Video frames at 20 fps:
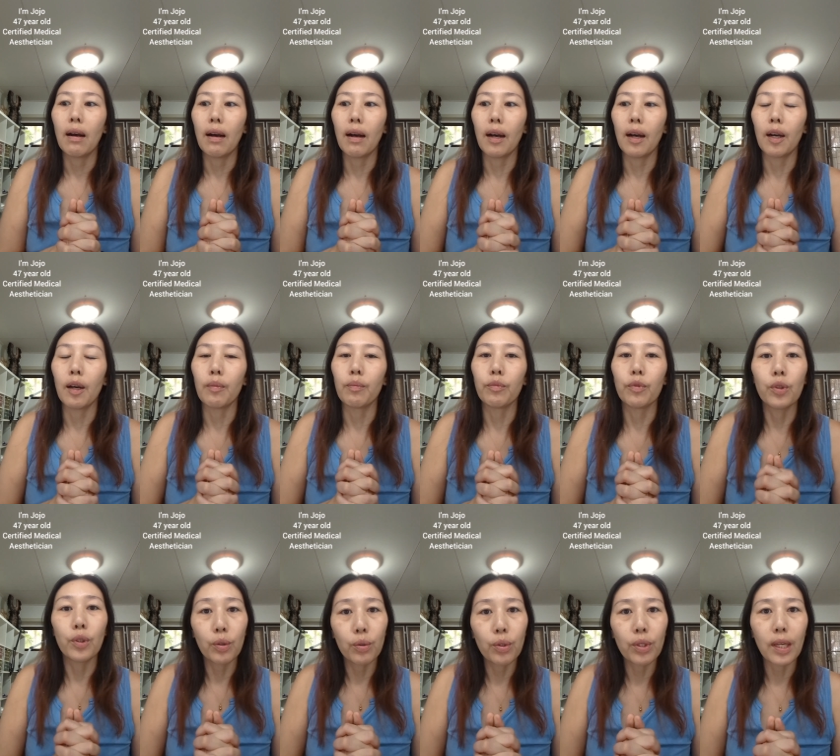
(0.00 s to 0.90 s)
um,
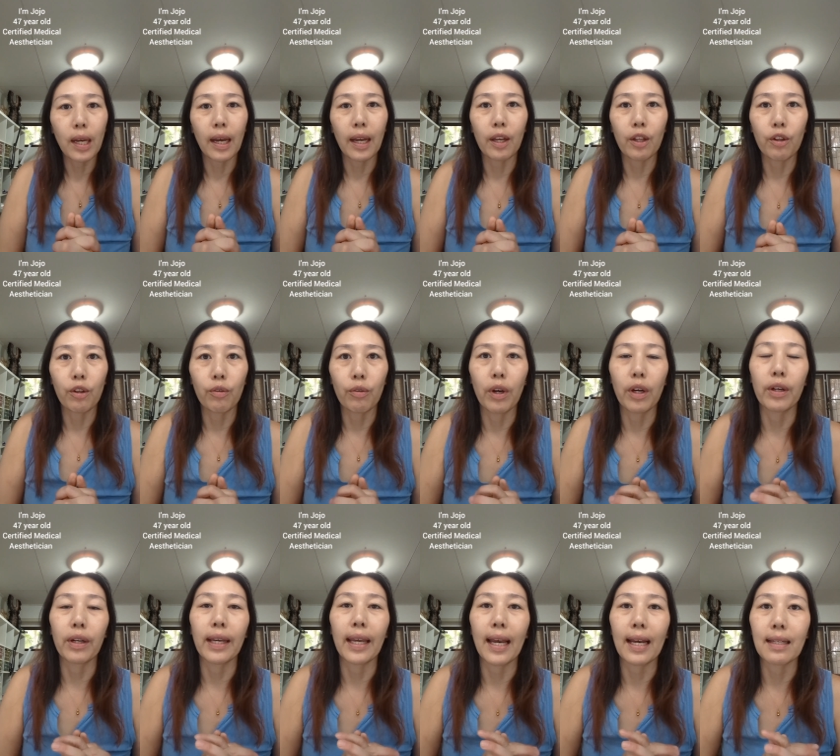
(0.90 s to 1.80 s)
use
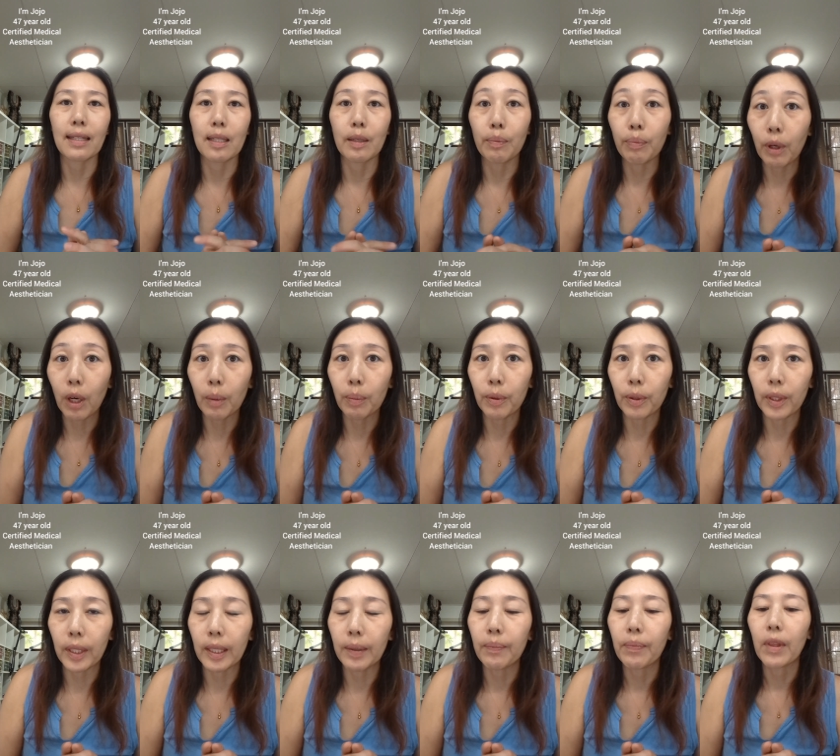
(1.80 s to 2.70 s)
hyaluronic acid
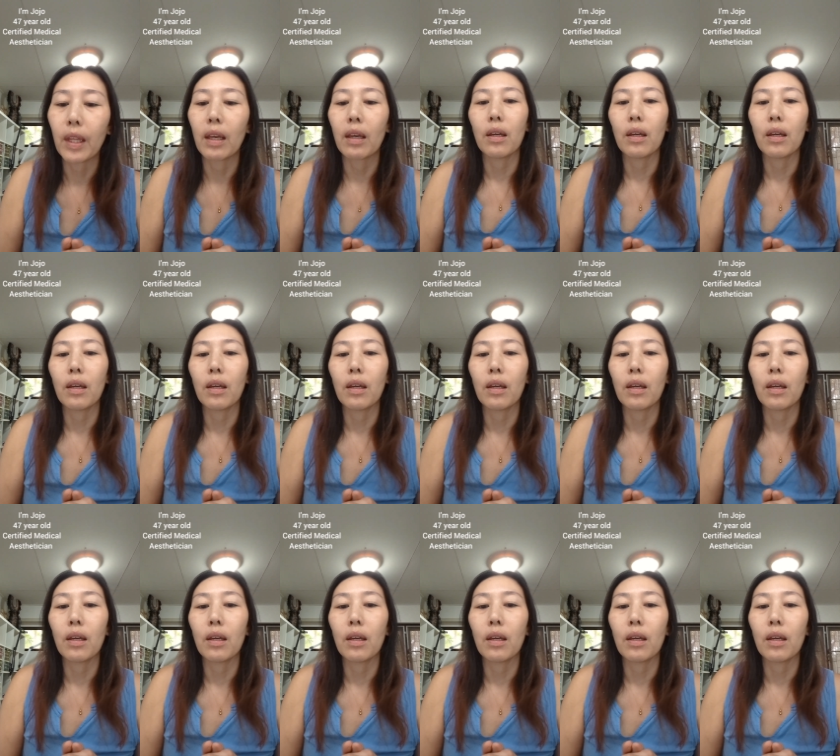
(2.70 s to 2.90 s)
properly.